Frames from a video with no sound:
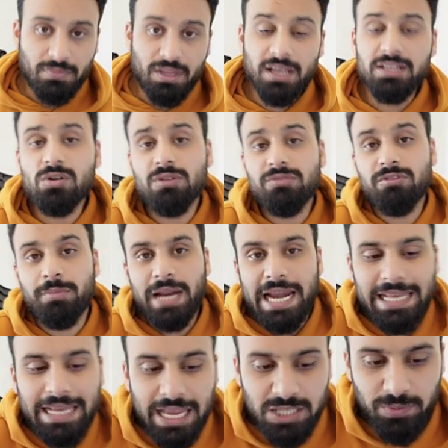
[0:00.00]
it's good for
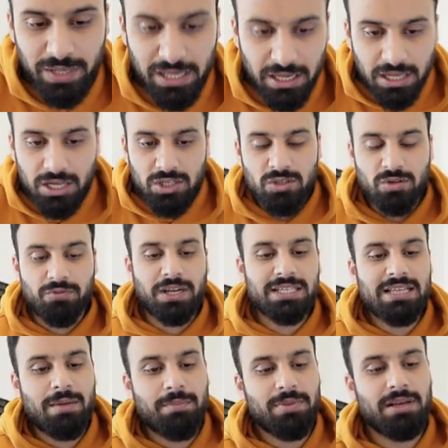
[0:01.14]
branding as well. So for
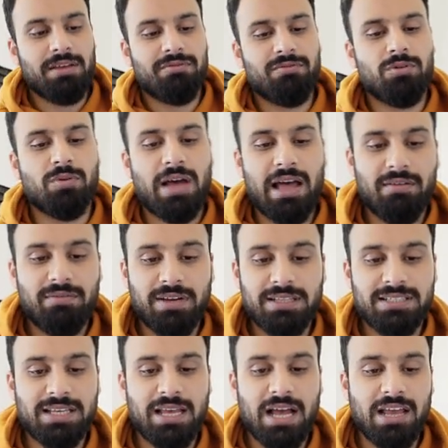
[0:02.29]
example, if you have, let's
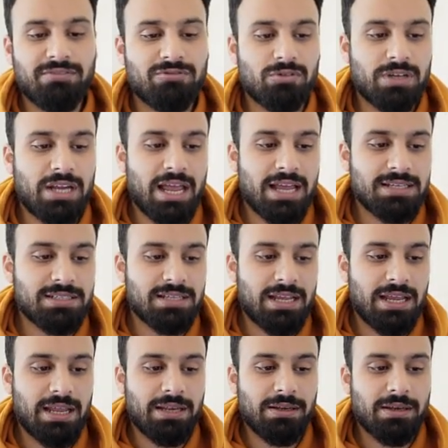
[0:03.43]
say iPhone has
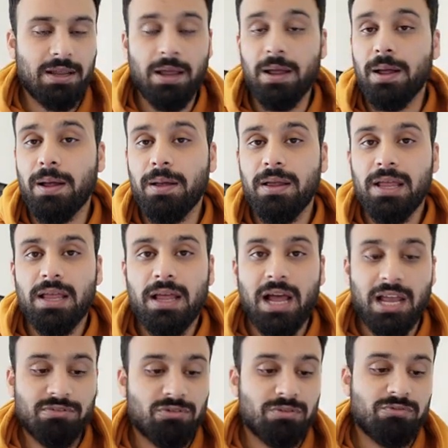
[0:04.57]
an uh,
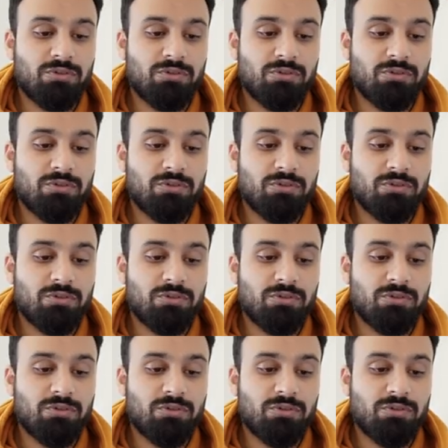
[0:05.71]
iPhone